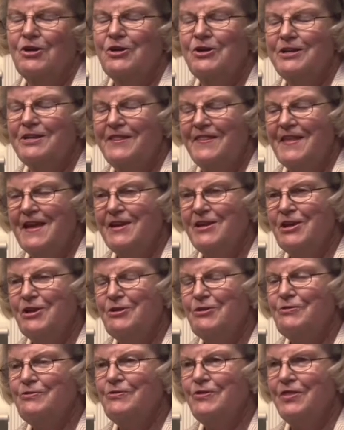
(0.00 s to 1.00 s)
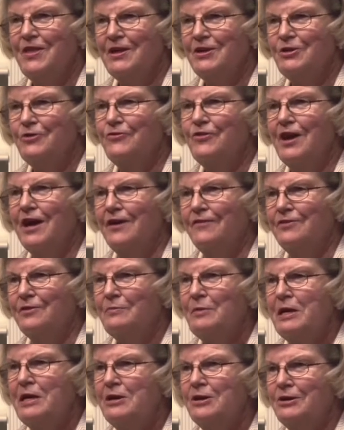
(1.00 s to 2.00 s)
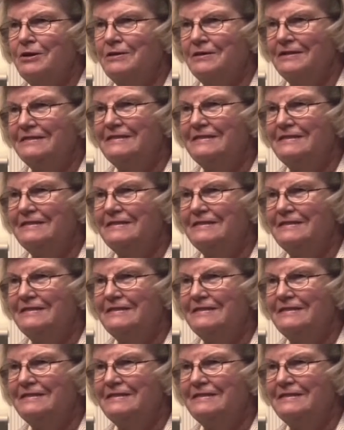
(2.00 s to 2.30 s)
Good, thank you. Thank you for having me here.